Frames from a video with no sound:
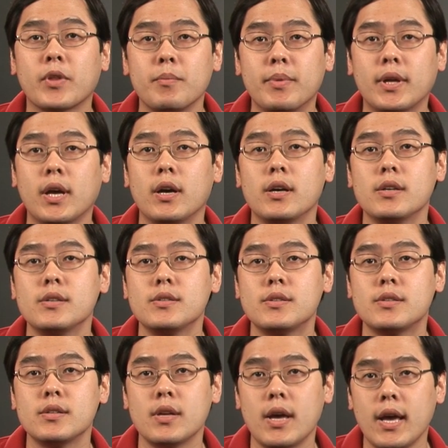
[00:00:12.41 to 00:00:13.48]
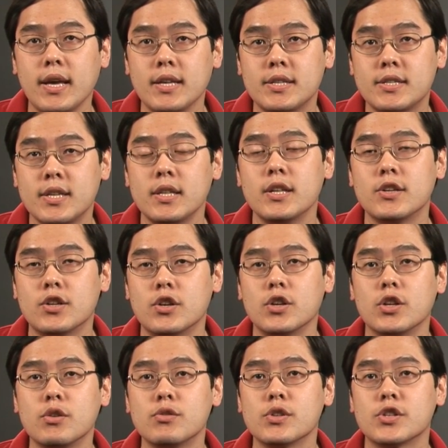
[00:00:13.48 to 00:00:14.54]
because a cylinder
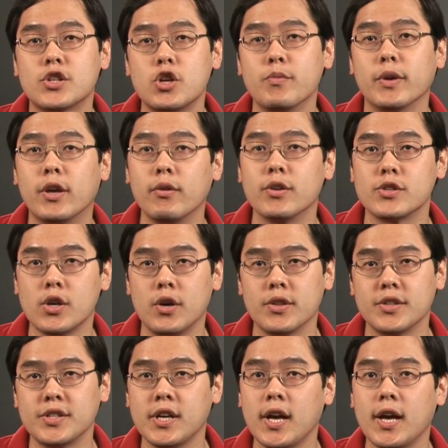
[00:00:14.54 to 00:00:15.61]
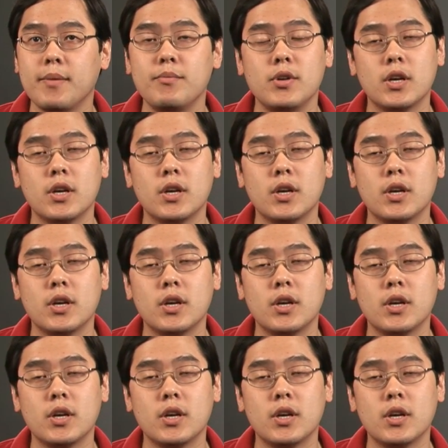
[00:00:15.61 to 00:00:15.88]
uses cubic units all the time,